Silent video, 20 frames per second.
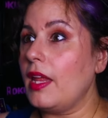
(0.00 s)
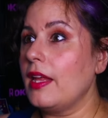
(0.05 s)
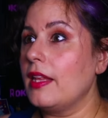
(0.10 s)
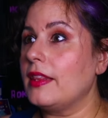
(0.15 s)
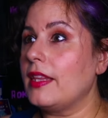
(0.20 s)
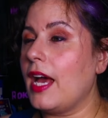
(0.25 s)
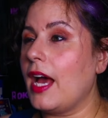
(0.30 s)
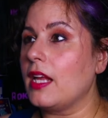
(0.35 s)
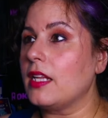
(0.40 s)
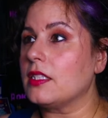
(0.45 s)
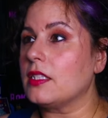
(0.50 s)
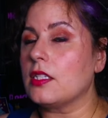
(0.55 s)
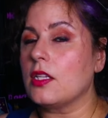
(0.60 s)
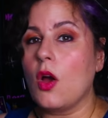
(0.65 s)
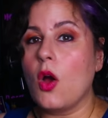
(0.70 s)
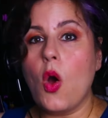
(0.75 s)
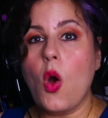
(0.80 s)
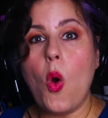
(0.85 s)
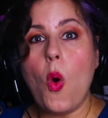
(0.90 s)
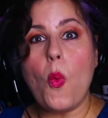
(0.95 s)
That's
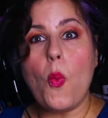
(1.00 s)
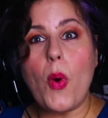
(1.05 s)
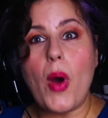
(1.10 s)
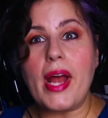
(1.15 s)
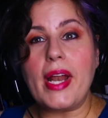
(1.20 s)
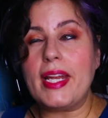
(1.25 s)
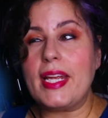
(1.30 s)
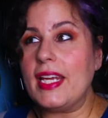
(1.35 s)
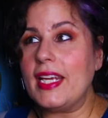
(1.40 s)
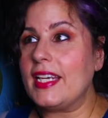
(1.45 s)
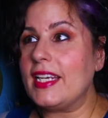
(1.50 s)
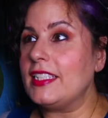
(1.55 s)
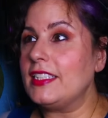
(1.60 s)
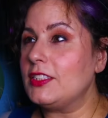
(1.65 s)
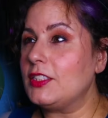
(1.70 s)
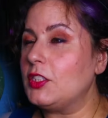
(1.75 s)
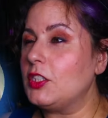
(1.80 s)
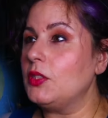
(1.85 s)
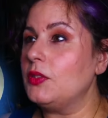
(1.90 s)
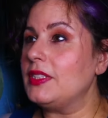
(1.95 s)
what he can
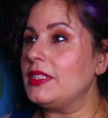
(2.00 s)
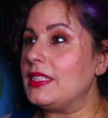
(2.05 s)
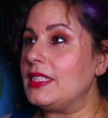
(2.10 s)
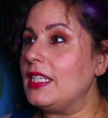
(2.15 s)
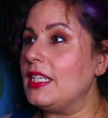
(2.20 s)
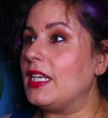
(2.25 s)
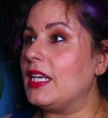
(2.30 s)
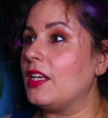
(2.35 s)
do, is he